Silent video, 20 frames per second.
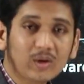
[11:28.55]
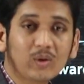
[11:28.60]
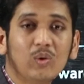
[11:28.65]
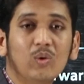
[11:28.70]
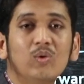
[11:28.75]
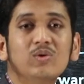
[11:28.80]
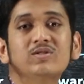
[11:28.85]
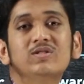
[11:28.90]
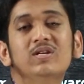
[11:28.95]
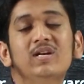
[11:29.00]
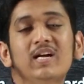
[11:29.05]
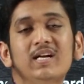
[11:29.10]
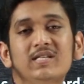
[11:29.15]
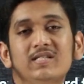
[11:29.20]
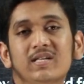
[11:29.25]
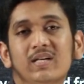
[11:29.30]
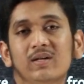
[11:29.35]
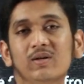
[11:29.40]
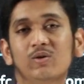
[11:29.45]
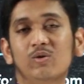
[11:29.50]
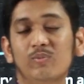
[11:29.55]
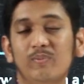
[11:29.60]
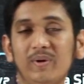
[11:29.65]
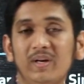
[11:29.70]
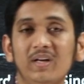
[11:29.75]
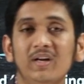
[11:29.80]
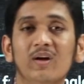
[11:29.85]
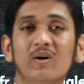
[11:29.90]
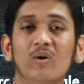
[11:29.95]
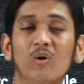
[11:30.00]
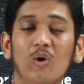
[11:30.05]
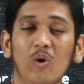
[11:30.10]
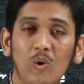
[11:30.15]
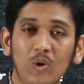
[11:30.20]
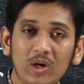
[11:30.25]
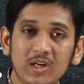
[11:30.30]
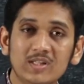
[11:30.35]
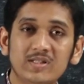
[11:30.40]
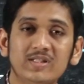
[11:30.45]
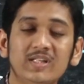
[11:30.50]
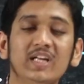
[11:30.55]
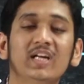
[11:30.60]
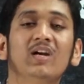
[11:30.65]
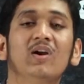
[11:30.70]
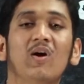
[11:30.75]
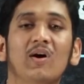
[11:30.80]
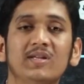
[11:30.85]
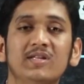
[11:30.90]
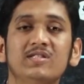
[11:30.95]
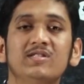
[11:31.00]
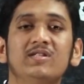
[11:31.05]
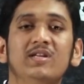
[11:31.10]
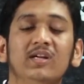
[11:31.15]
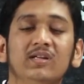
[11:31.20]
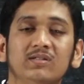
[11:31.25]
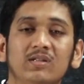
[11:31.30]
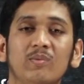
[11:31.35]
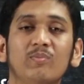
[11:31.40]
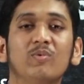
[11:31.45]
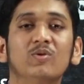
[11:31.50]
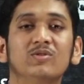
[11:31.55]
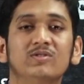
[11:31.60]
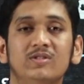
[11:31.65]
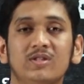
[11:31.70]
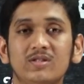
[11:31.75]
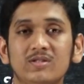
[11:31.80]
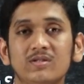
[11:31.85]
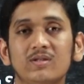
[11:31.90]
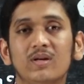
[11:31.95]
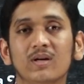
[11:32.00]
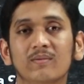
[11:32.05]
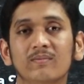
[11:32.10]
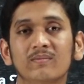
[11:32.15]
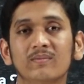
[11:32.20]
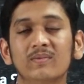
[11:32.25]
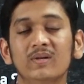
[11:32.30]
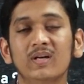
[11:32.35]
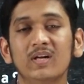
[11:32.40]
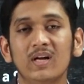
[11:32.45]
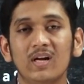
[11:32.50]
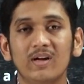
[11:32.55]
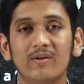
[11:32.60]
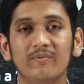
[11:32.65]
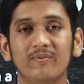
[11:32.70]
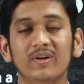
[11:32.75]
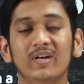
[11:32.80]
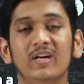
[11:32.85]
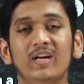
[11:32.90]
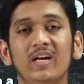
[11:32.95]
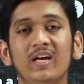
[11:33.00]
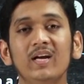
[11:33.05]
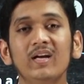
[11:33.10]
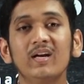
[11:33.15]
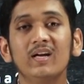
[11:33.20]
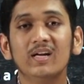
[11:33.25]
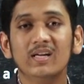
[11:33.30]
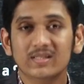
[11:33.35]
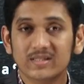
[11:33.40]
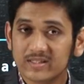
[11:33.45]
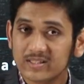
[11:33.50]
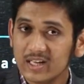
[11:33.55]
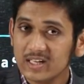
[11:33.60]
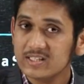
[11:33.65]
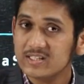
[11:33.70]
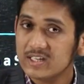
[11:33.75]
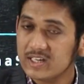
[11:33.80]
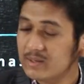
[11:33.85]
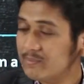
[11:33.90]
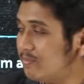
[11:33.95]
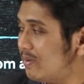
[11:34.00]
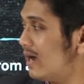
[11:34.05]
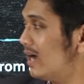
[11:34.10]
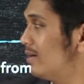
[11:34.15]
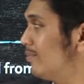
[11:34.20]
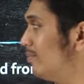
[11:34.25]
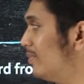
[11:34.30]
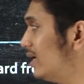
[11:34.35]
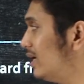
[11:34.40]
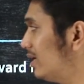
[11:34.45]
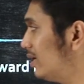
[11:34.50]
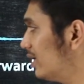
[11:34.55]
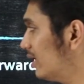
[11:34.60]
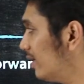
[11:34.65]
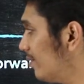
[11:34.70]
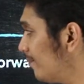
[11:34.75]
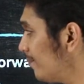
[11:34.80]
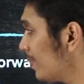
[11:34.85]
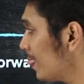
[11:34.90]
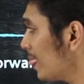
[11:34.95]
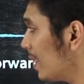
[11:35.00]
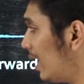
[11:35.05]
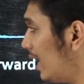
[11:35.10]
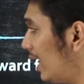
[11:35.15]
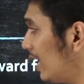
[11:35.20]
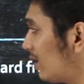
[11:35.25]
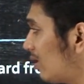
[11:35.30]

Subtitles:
close relation, to bring a holistic logistic support system, we need such a department. A